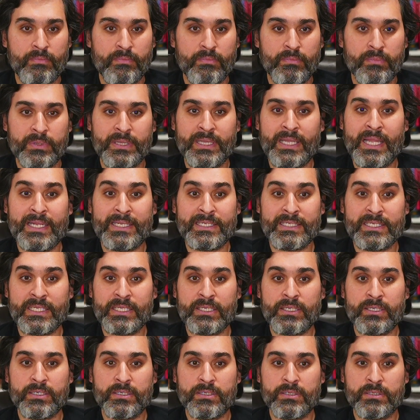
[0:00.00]

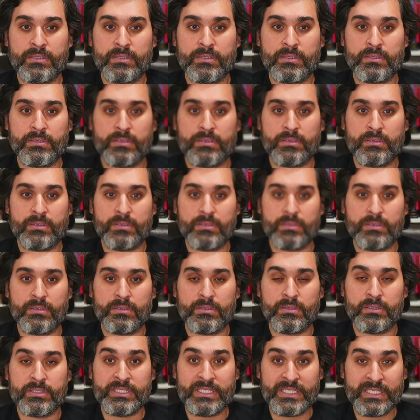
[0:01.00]
lending
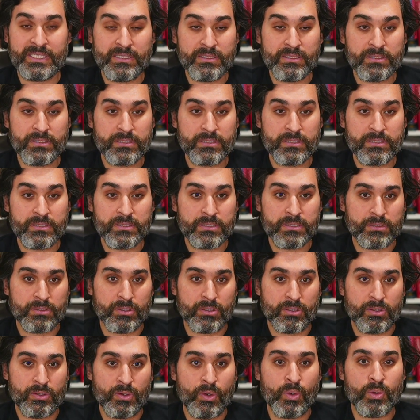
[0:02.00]
yield,
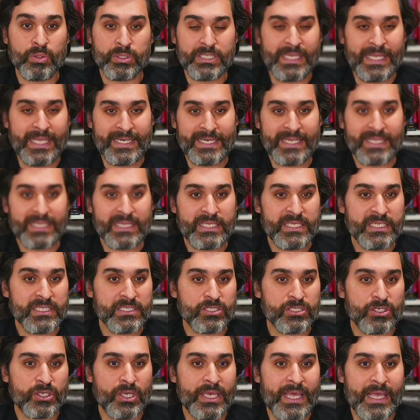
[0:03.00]
only lending yield,
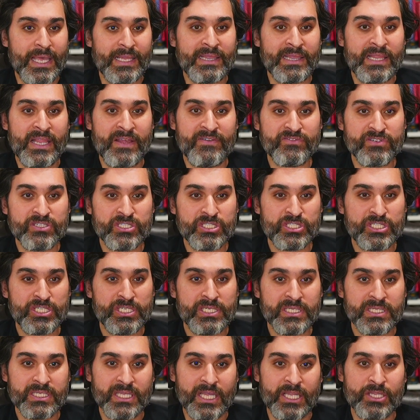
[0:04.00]
you can get leveraged
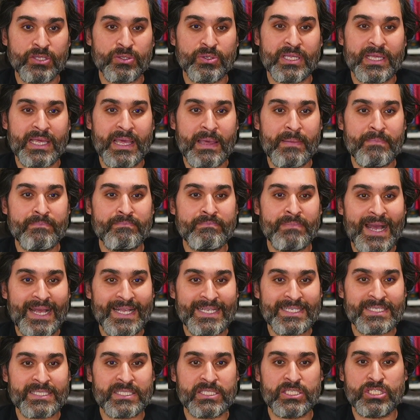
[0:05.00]
yield, and you can get
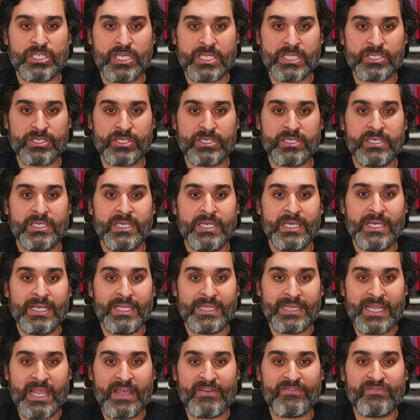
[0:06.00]
max degenerate
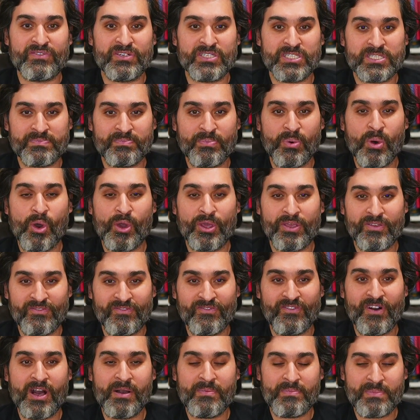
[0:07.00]
leveraged point
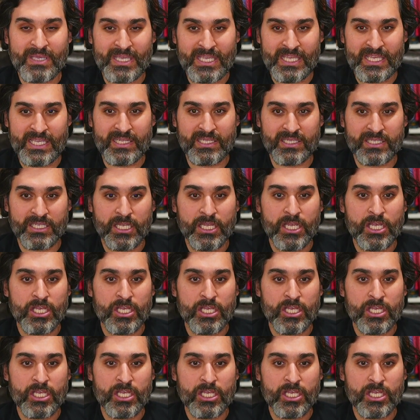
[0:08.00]
farming yield.